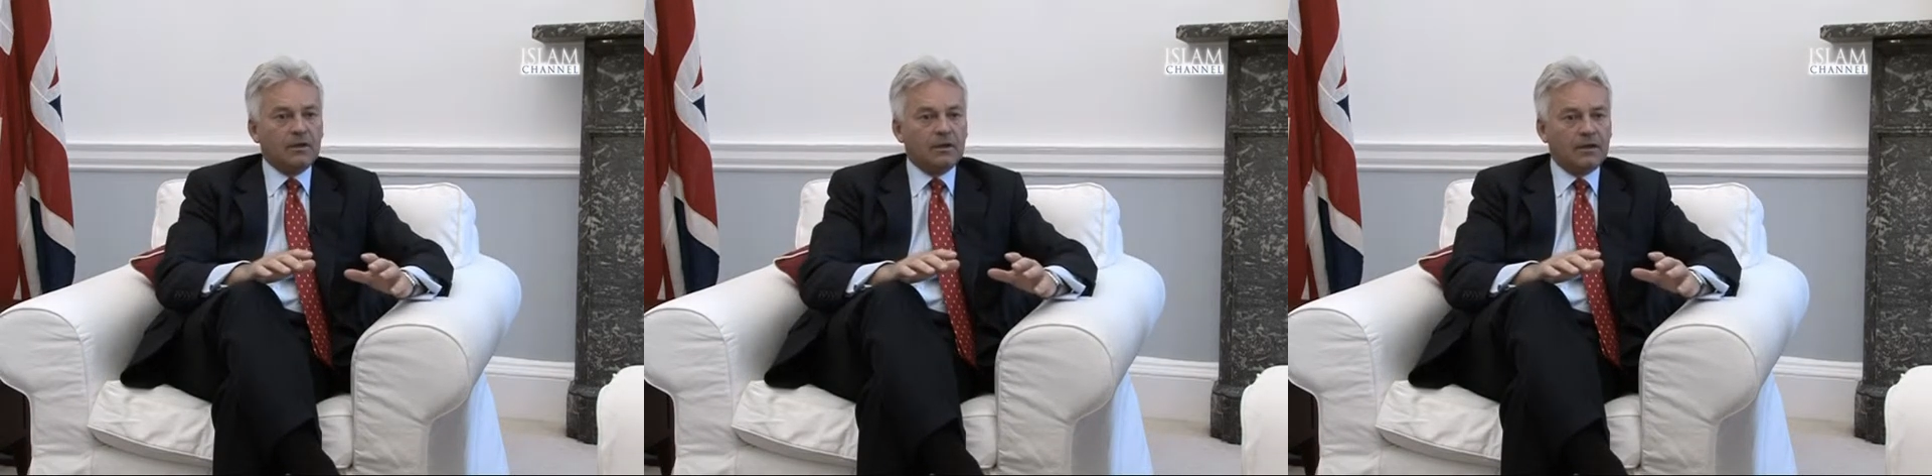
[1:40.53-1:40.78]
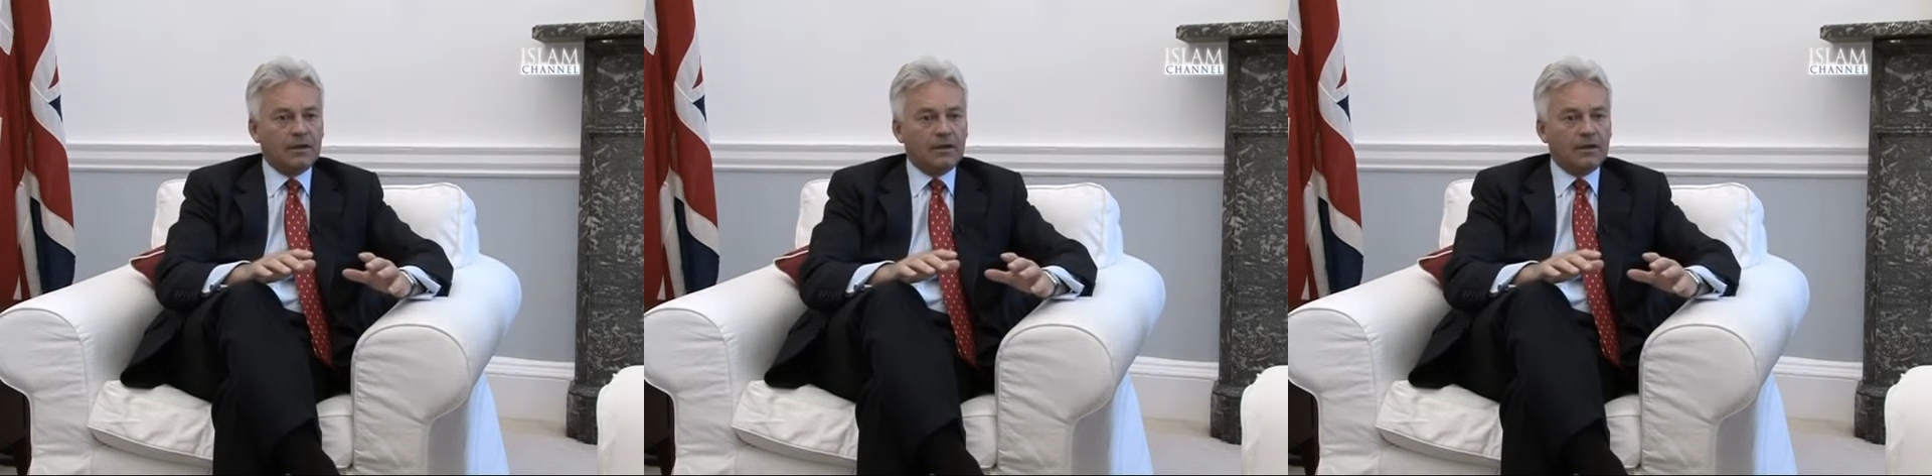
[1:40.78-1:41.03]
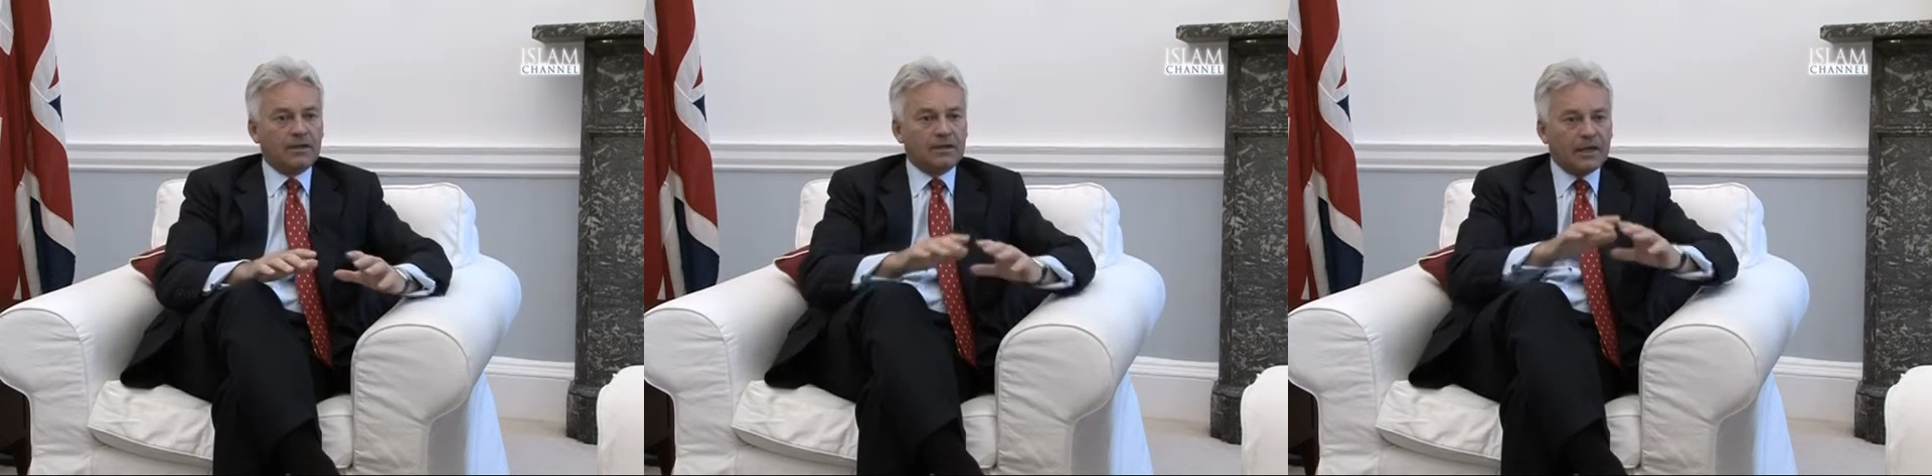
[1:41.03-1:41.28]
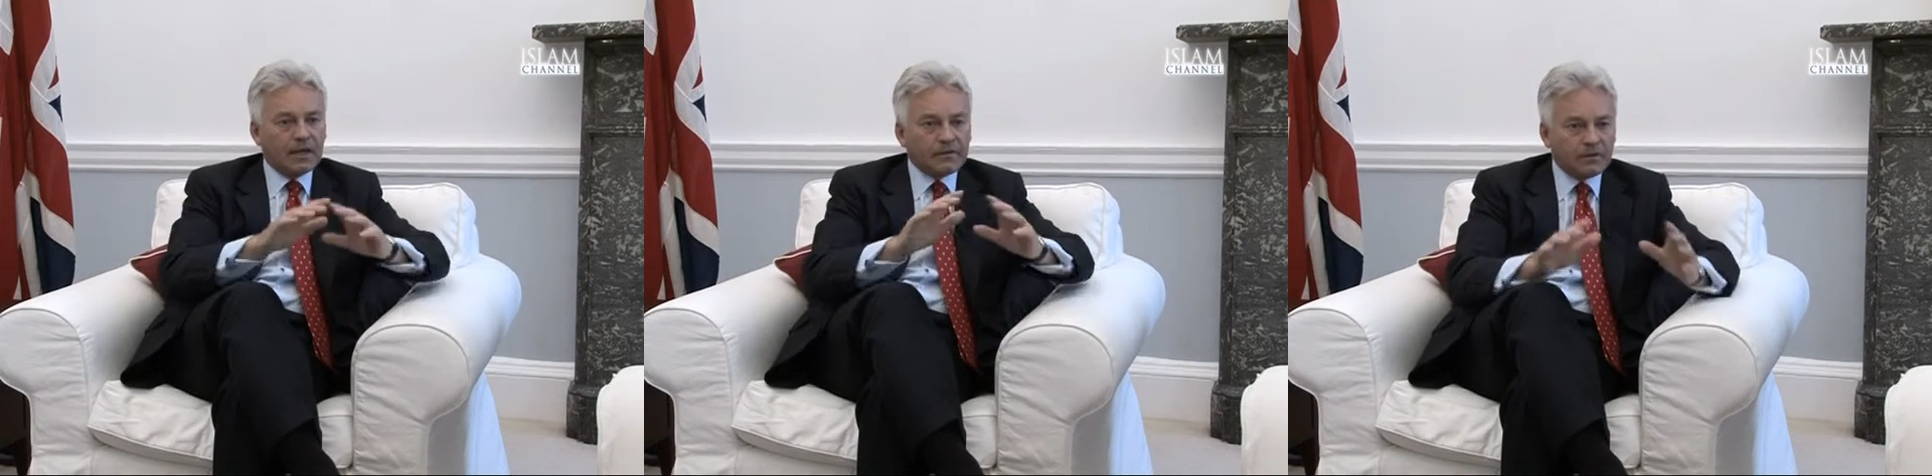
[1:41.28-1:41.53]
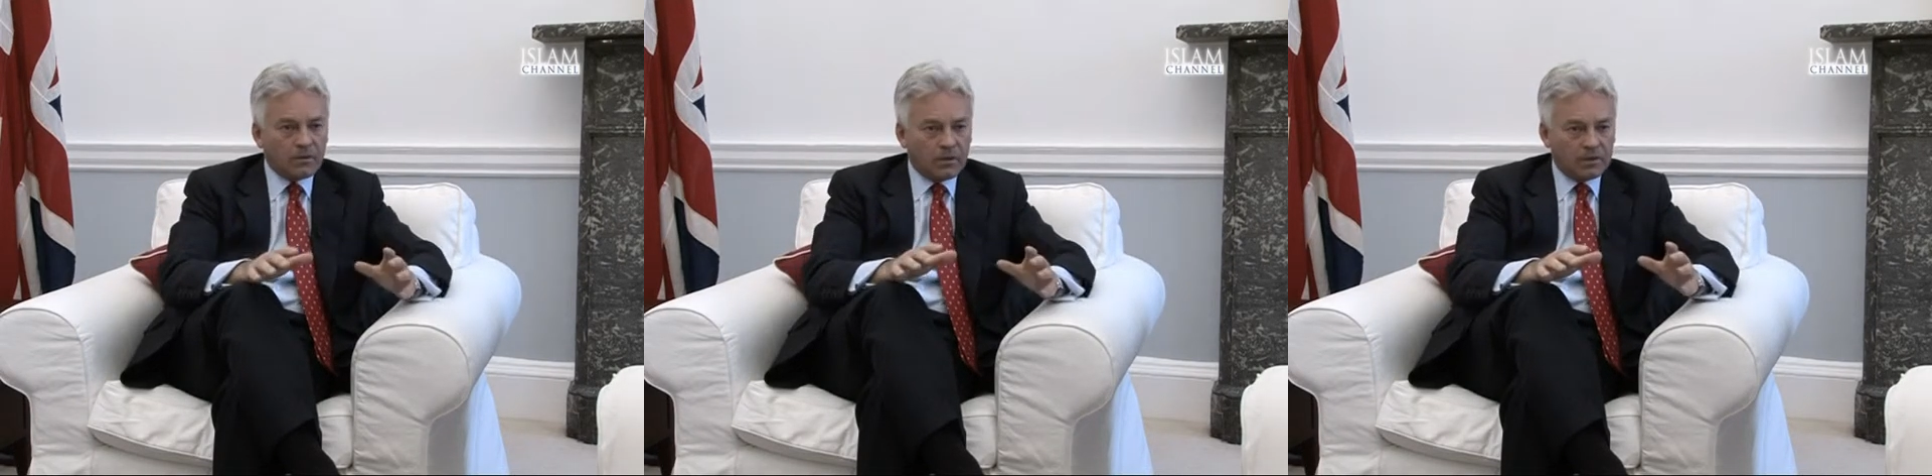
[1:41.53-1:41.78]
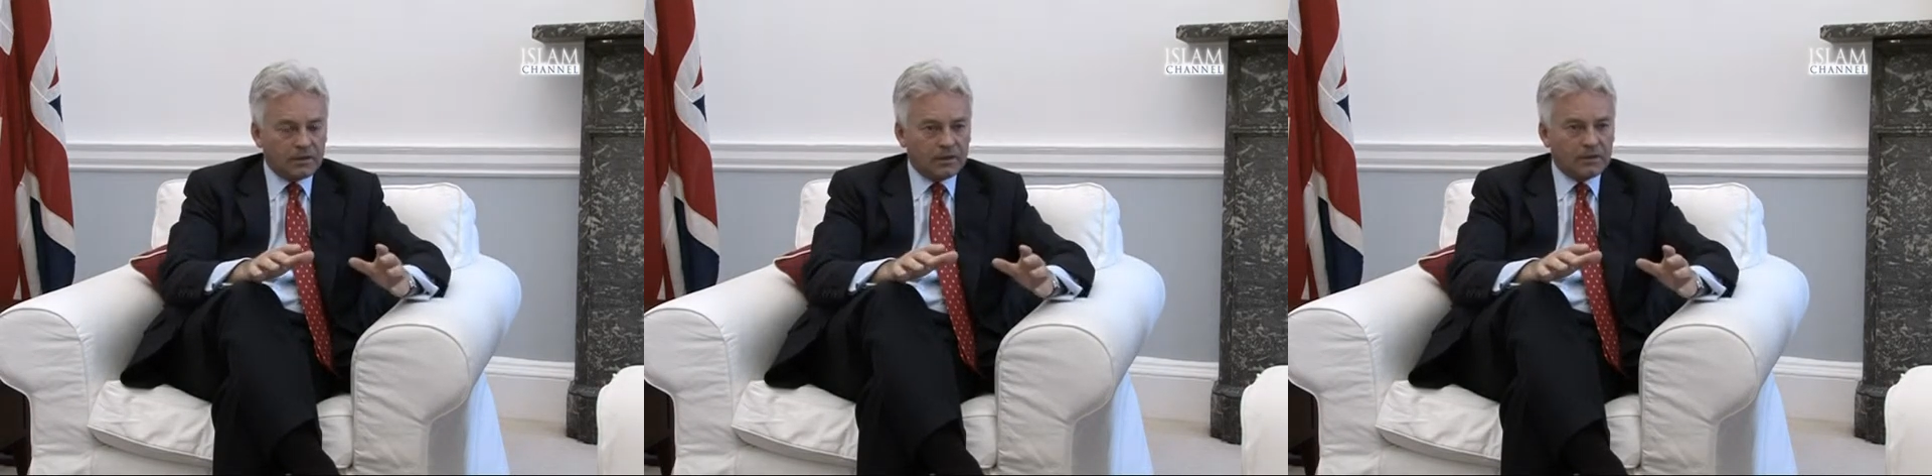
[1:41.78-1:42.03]
and
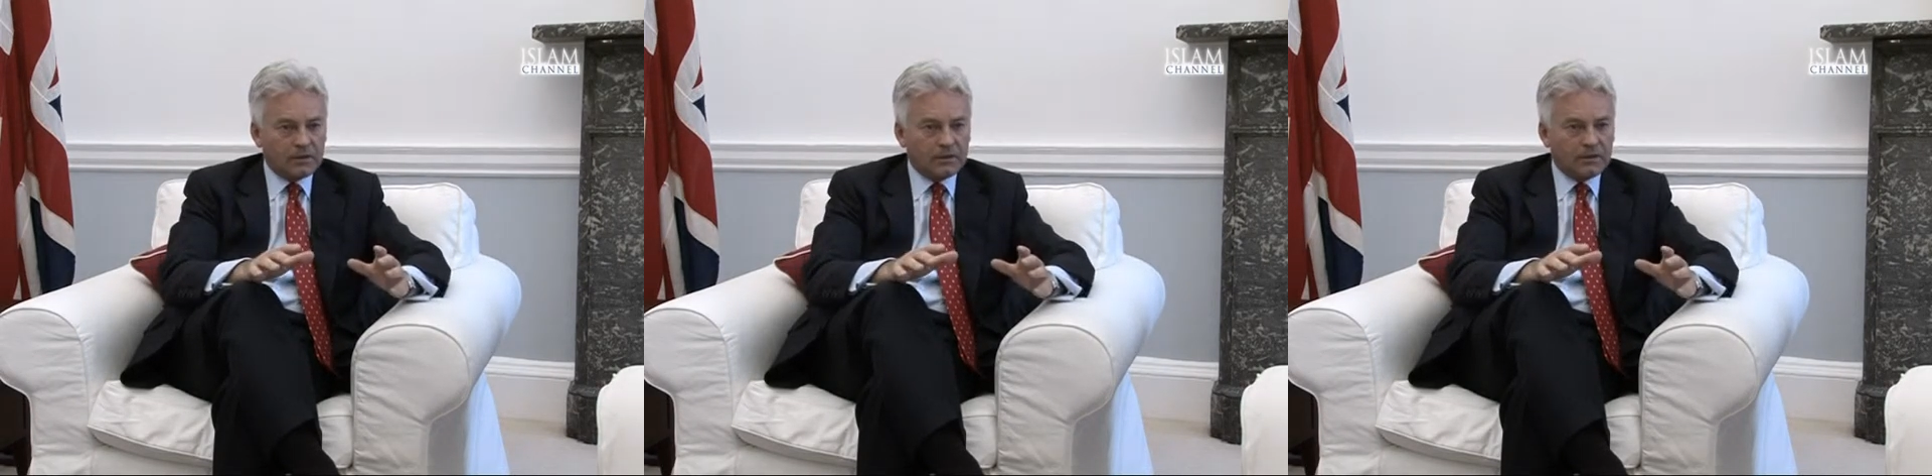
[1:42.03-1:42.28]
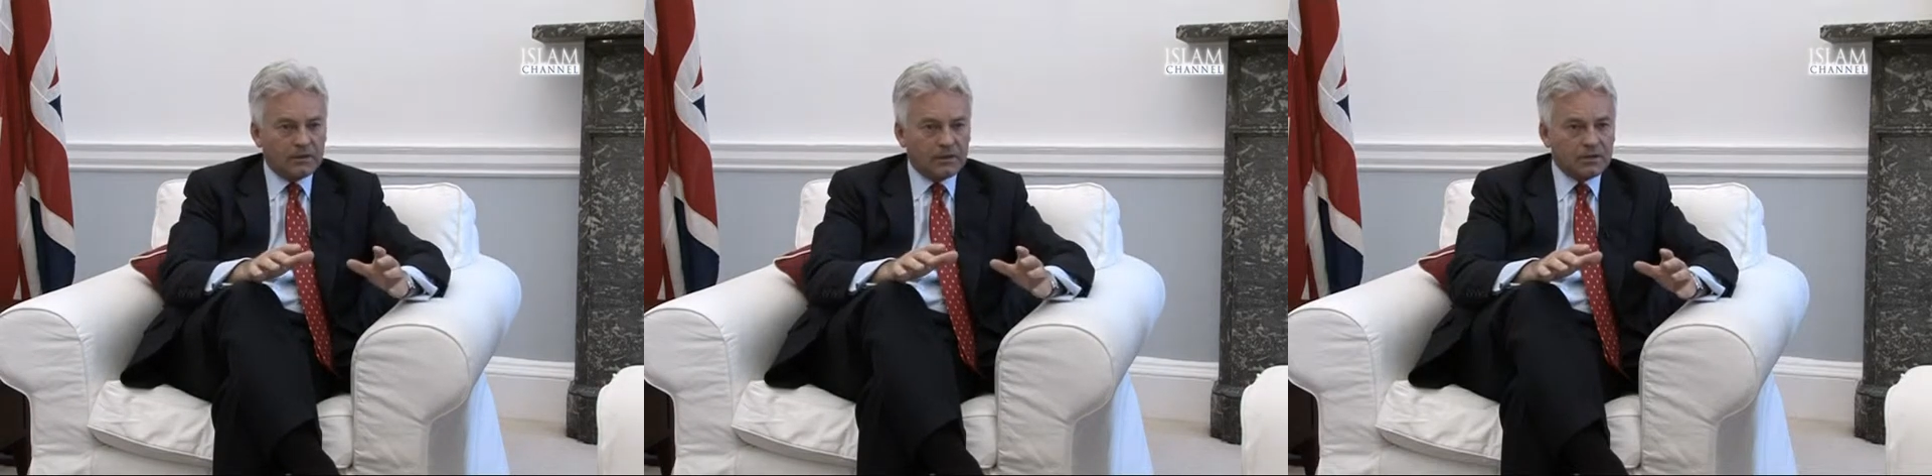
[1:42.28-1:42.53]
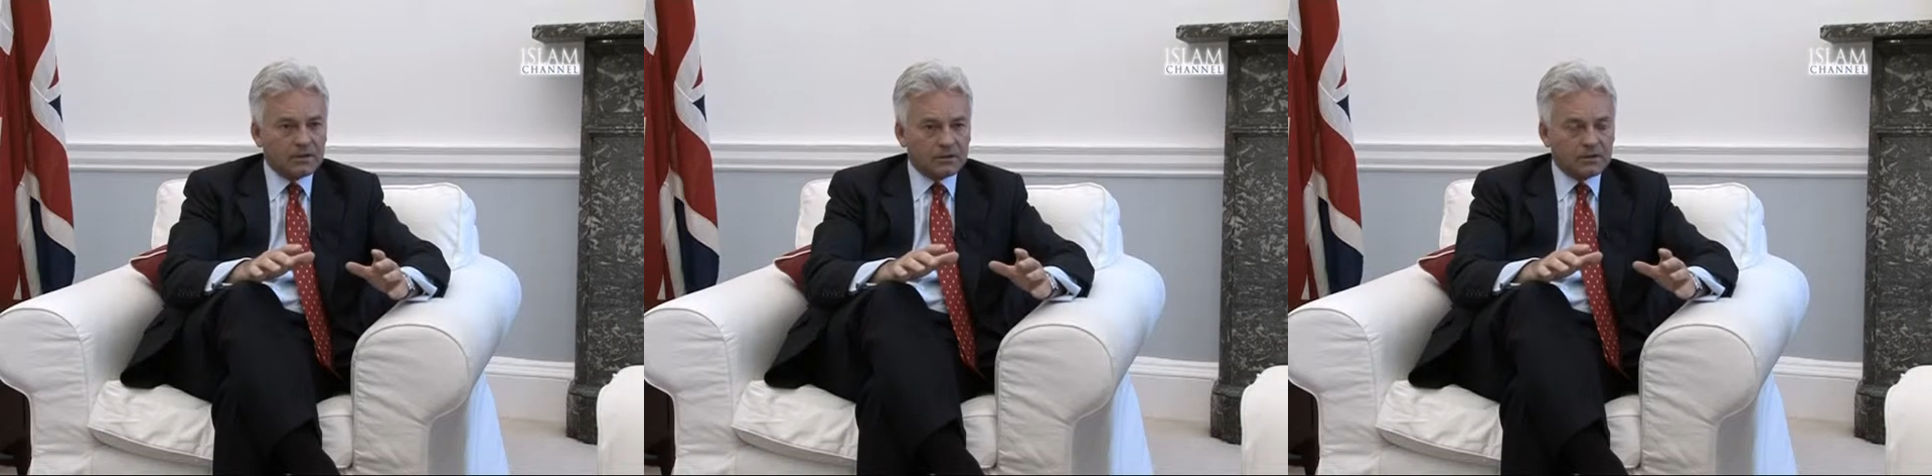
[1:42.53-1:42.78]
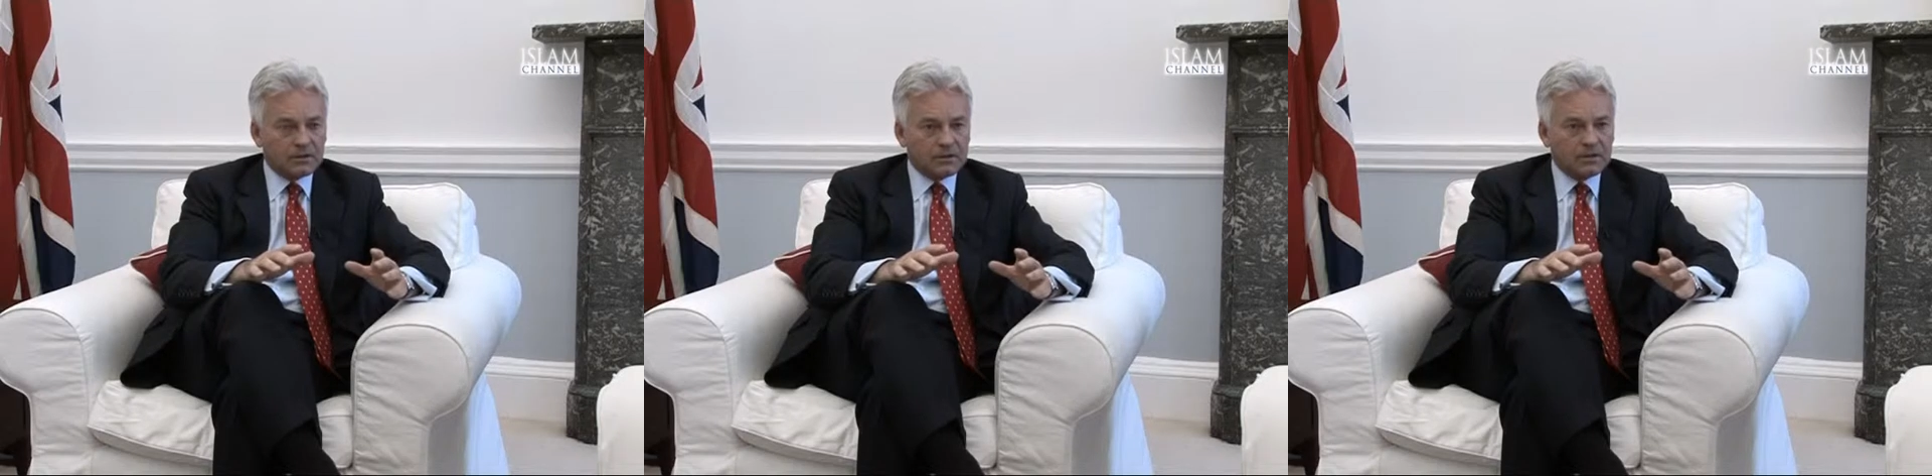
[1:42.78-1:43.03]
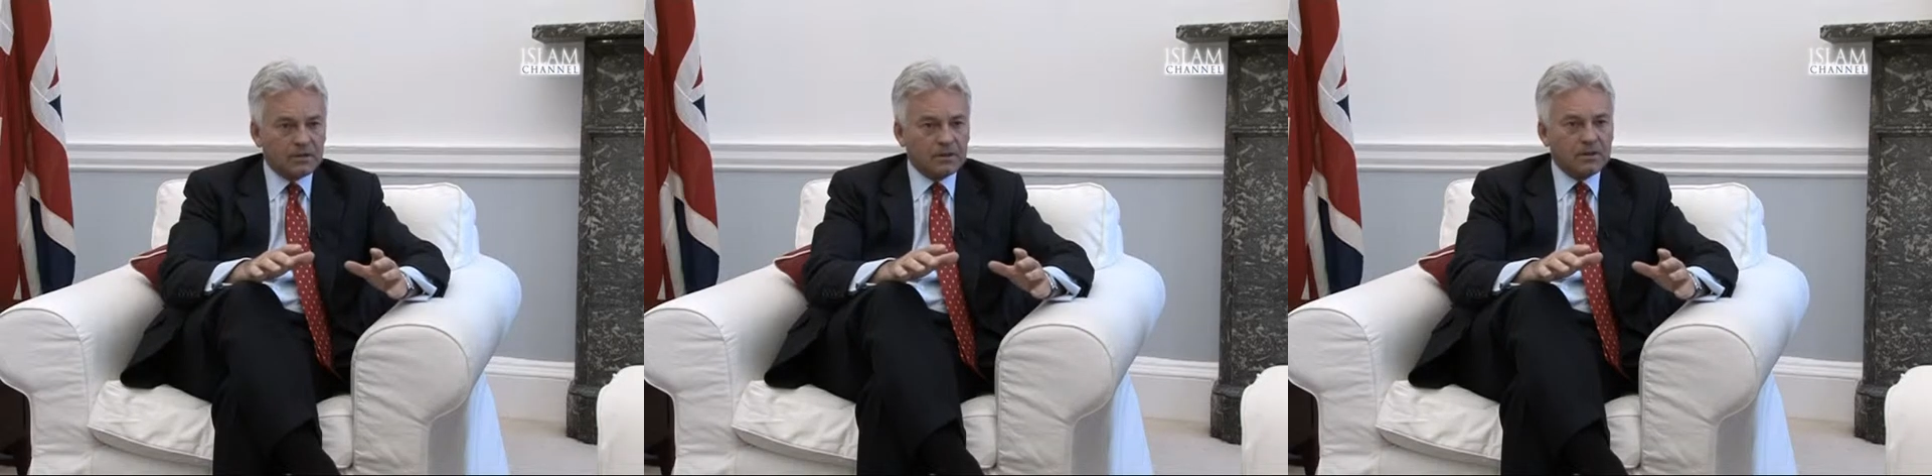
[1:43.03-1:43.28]
everyone in the industry